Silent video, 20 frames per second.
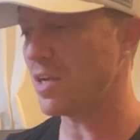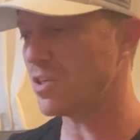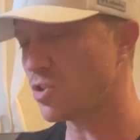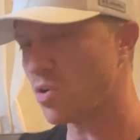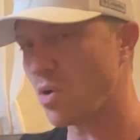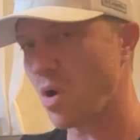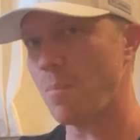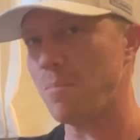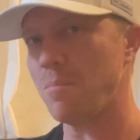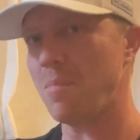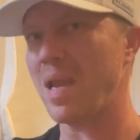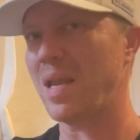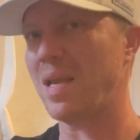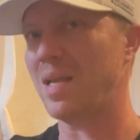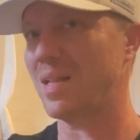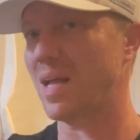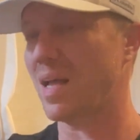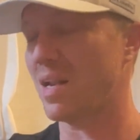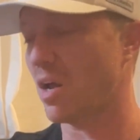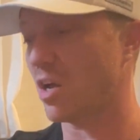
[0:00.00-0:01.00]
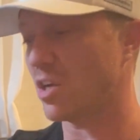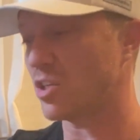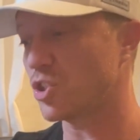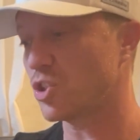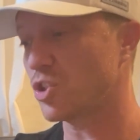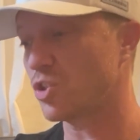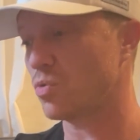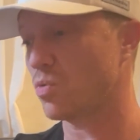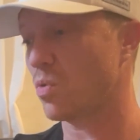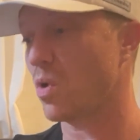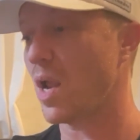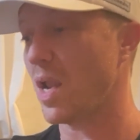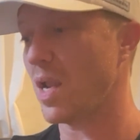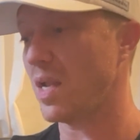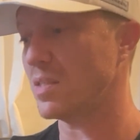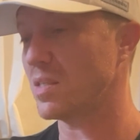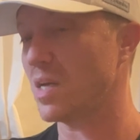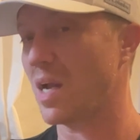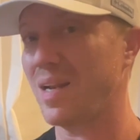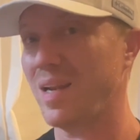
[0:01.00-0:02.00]
sure I'm making that notch
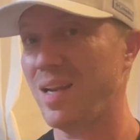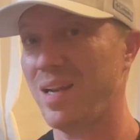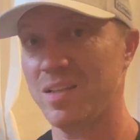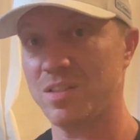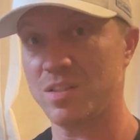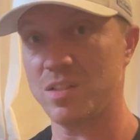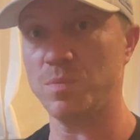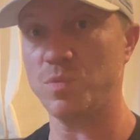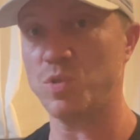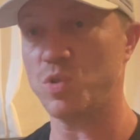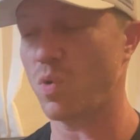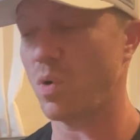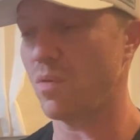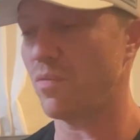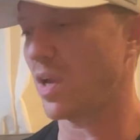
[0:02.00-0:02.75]
straight, I needed some sort of a